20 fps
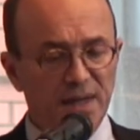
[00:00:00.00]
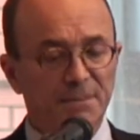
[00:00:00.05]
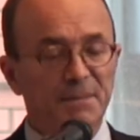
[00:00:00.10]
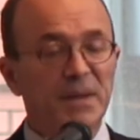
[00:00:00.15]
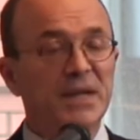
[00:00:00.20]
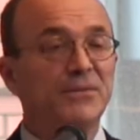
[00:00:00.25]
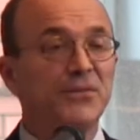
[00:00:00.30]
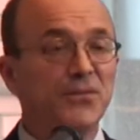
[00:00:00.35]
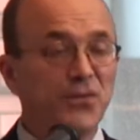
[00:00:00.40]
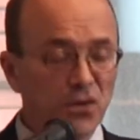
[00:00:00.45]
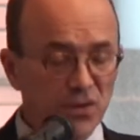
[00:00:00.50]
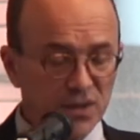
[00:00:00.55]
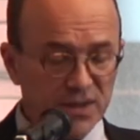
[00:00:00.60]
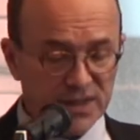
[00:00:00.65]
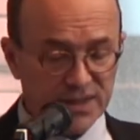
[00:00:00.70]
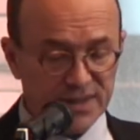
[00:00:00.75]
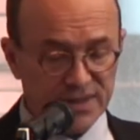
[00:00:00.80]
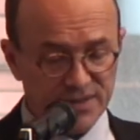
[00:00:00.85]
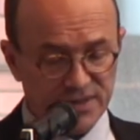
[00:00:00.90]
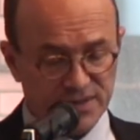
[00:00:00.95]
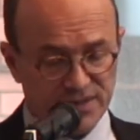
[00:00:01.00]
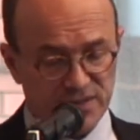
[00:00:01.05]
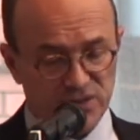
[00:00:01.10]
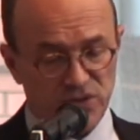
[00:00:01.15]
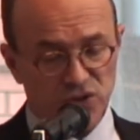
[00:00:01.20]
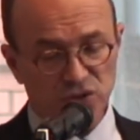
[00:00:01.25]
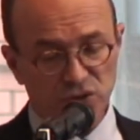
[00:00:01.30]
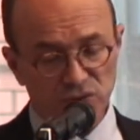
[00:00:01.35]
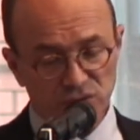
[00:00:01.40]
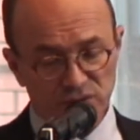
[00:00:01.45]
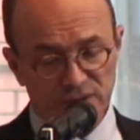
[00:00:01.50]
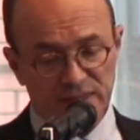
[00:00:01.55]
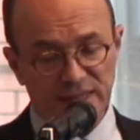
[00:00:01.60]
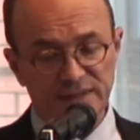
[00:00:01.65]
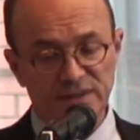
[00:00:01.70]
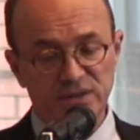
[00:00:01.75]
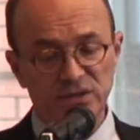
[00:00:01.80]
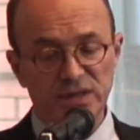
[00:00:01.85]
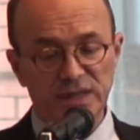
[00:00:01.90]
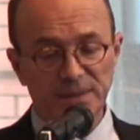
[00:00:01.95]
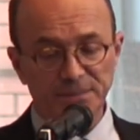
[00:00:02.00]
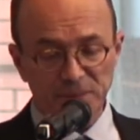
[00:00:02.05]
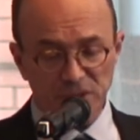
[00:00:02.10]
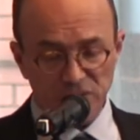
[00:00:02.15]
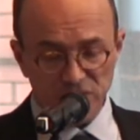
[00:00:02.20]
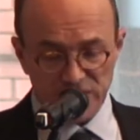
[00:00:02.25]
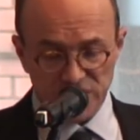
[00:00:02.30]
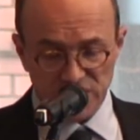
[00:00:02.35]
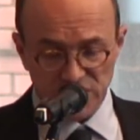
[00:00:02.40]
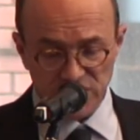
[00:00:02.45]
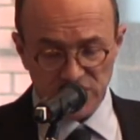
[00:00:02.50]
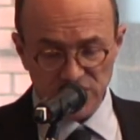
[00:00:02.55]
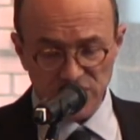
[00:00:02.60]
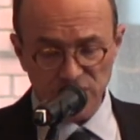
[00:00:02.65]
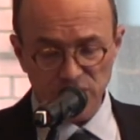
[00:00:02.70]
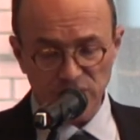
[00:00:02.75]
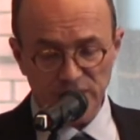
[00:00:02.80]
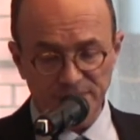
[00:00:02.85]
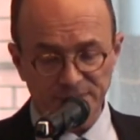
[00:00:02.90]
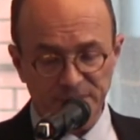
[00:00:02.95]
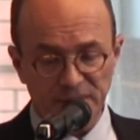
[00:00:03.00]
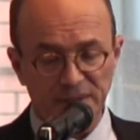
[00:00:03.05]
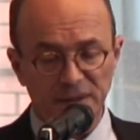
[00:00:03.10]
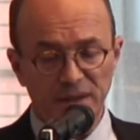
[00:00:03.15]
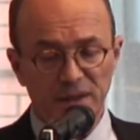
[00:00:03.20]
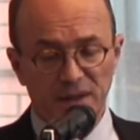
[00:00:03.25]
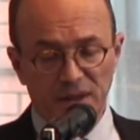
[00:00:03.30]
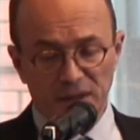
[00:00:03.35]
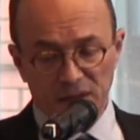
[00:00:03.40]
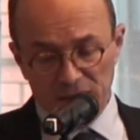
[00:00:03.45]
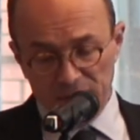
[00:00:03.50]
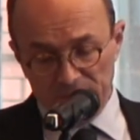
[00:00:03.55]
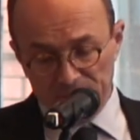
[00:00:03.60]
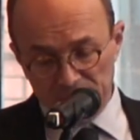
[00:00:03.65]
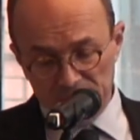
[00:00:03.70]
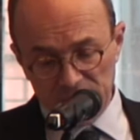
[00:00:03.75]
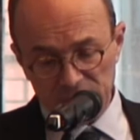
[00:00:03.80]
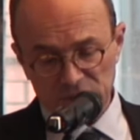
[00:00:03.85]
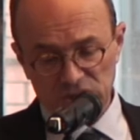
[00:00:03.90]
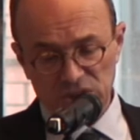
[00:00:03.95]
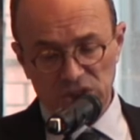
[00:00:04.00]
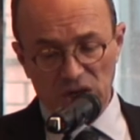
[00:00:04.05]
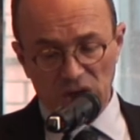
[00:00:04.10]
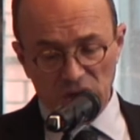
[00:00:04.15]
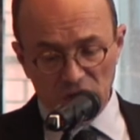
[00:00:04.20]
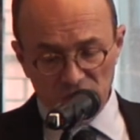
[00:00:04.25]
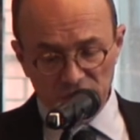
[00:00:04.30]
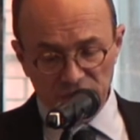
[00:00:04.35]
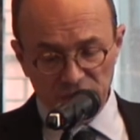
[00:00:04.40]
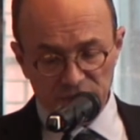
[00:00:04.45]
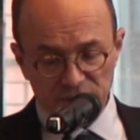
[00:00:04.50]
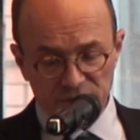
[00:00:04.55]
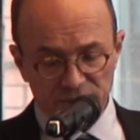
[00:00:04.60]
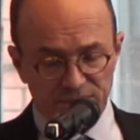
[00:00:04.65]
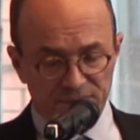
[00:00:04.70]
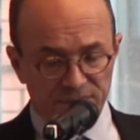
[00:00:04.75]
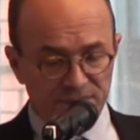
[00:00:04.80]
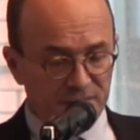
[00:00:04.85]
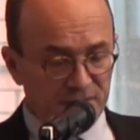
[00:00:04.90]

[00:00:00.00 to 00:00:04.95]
but forecasts show that the temperature will be much higher